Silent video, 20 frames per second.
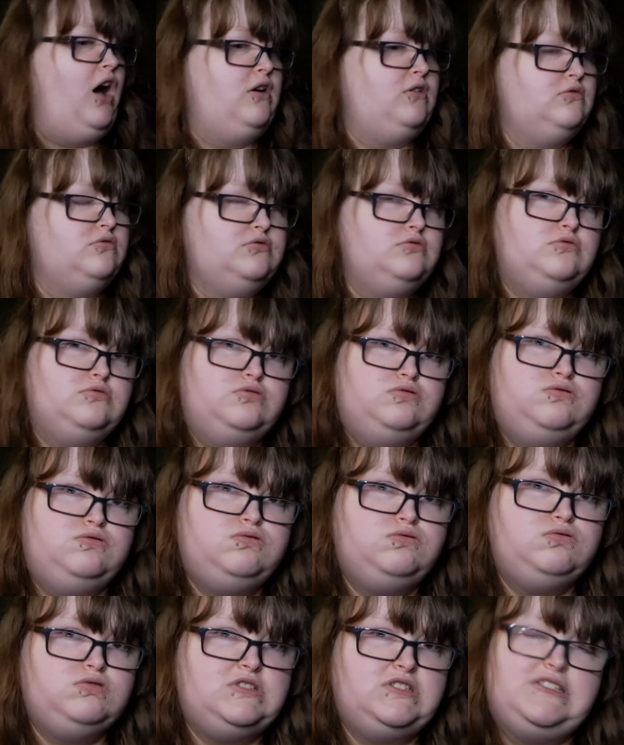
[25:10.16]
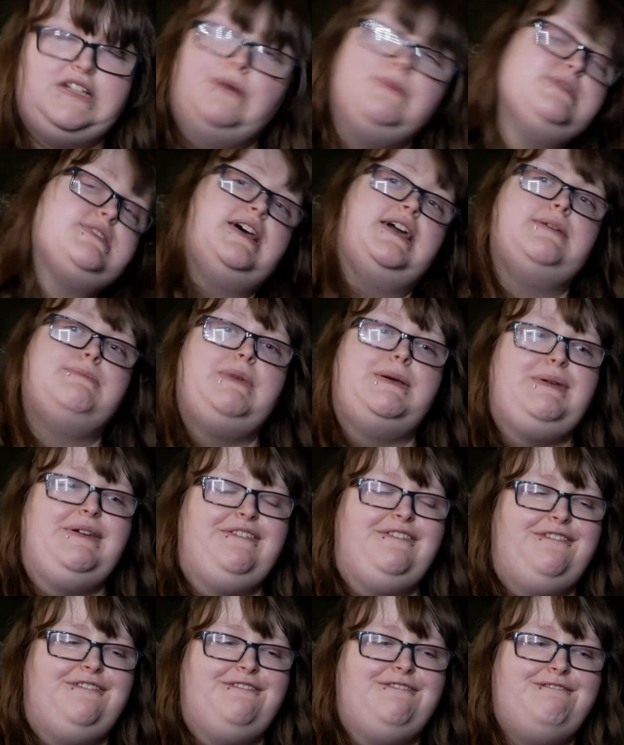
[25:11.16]
Oh, since I was like maybe
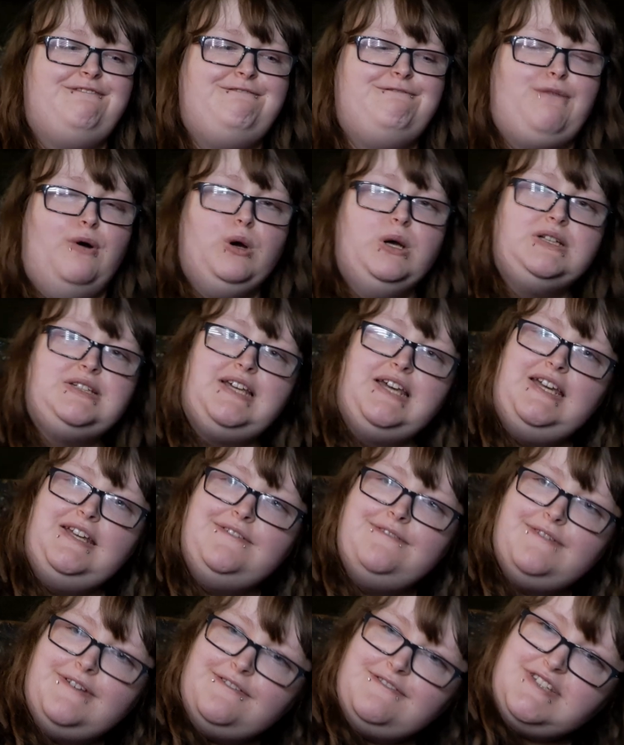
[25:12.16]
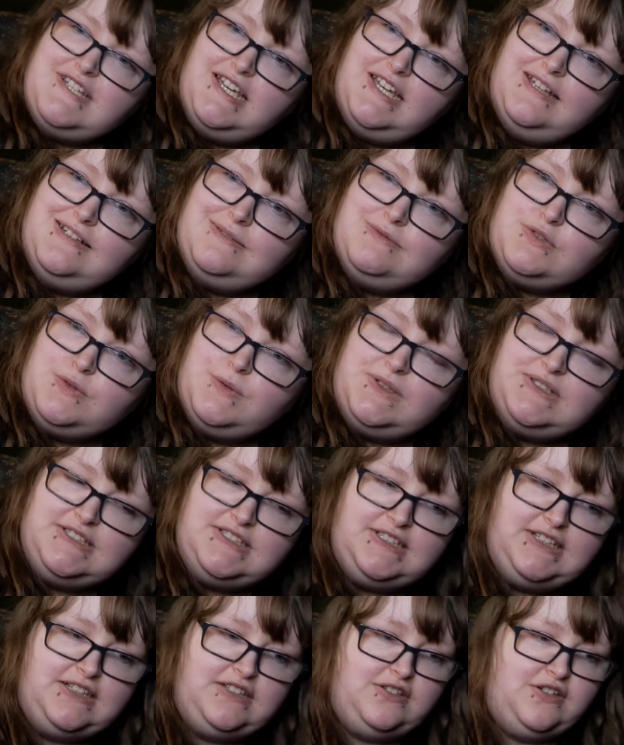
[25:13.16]
14, 15. I'm
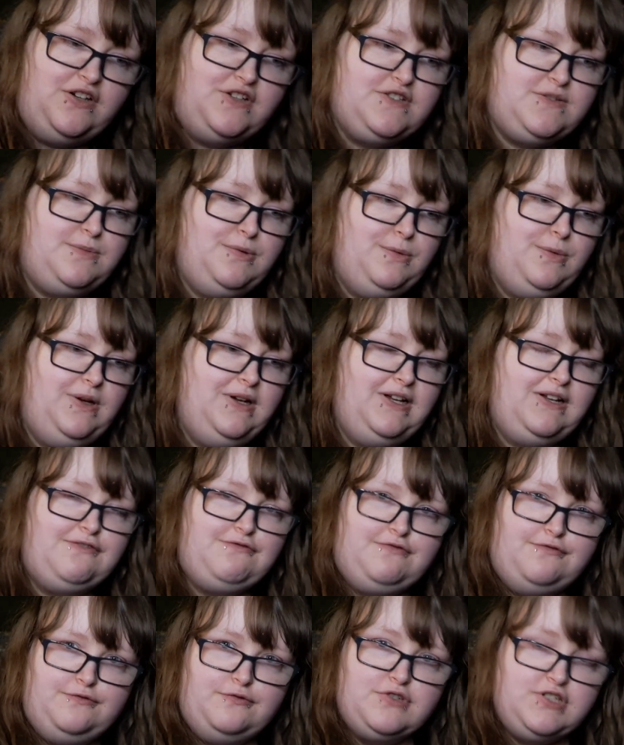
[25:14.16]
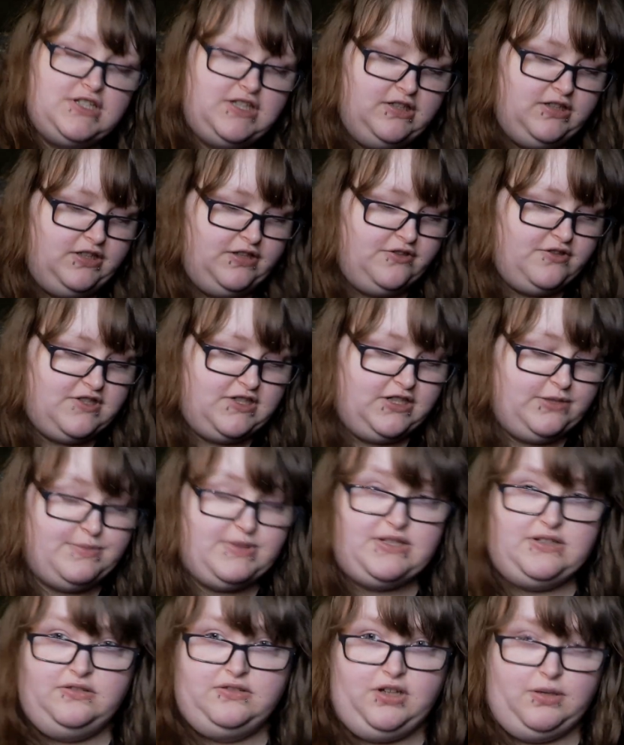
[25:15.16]
28 now, so I've been wearing it for 14 years and I'm
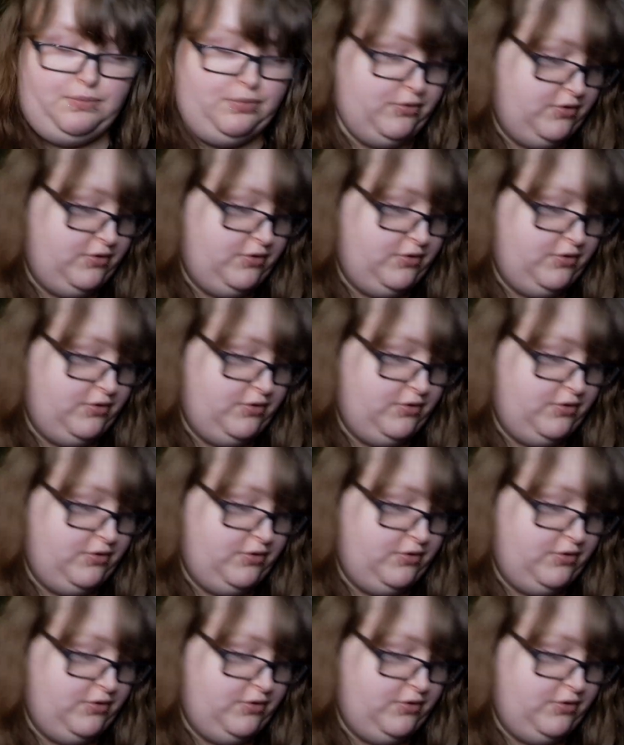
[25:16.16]
still not